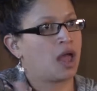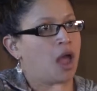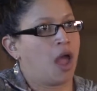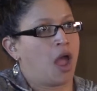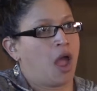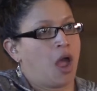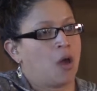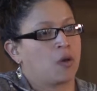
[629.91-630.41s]

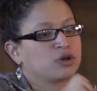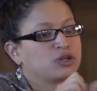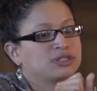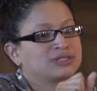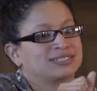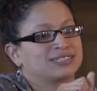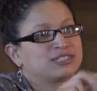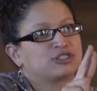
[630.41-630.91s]
they
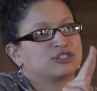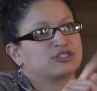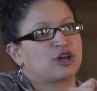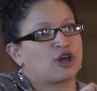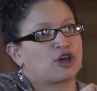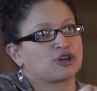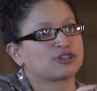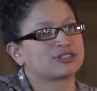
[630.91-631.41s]

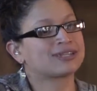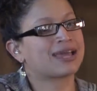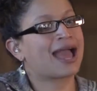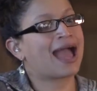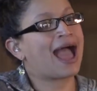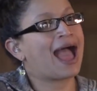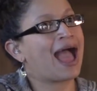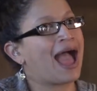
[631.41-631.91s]
wanted to
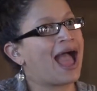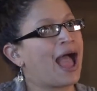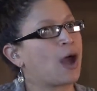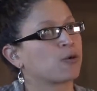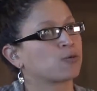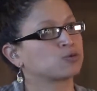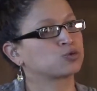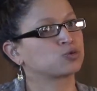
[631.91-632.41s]
involve
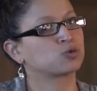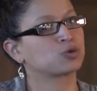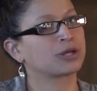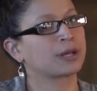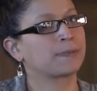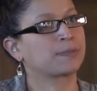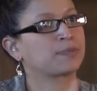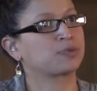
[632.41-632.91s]
themselves
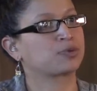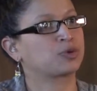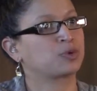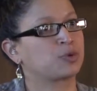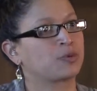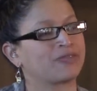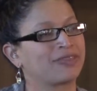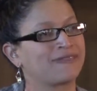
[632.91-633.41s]
in
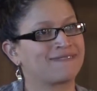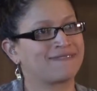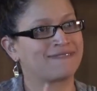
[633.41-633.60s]
SART